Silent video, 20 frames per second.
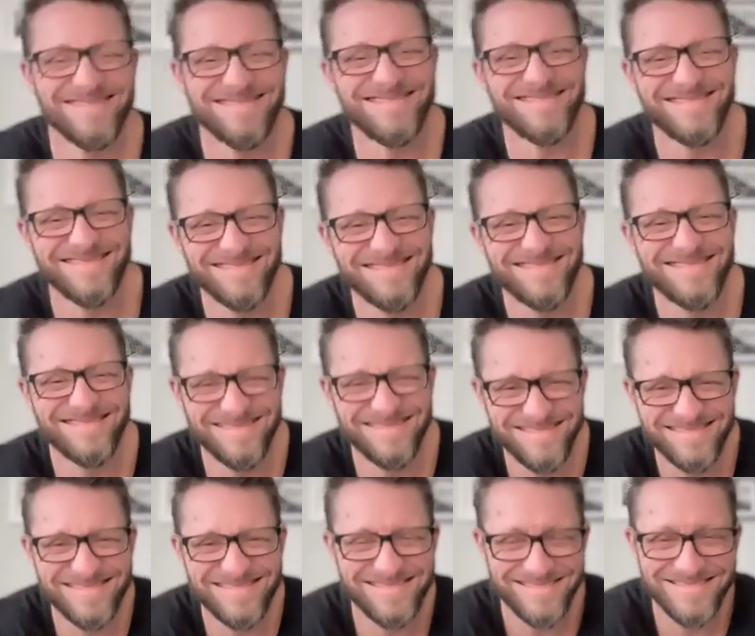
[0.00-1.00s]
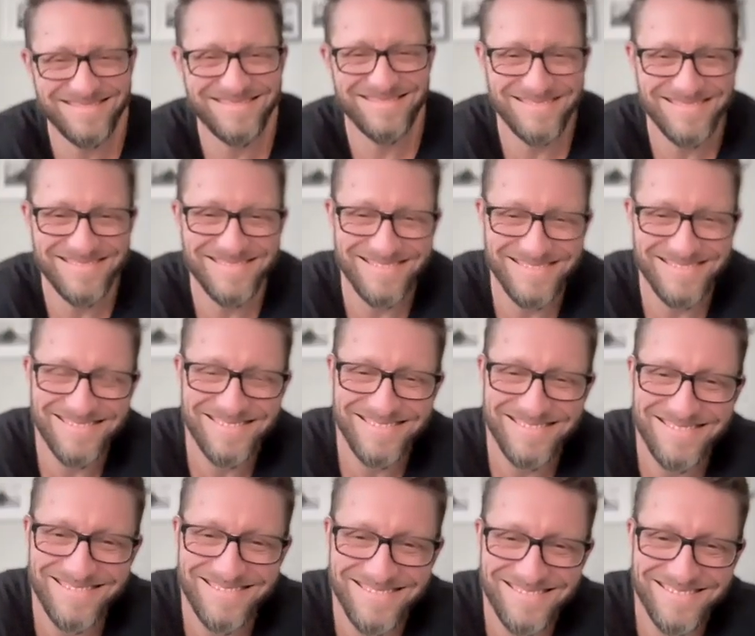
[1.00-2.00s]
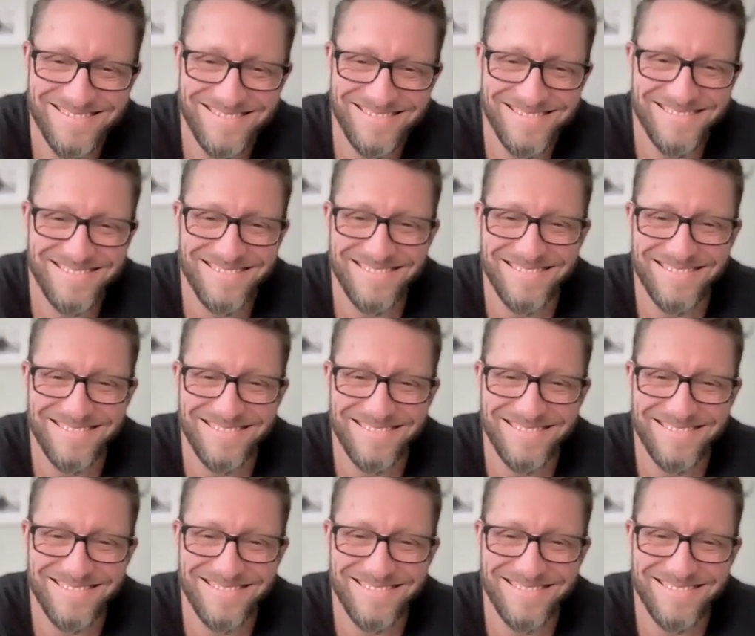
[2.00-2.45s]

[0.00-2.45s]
It's imaginary, it's true,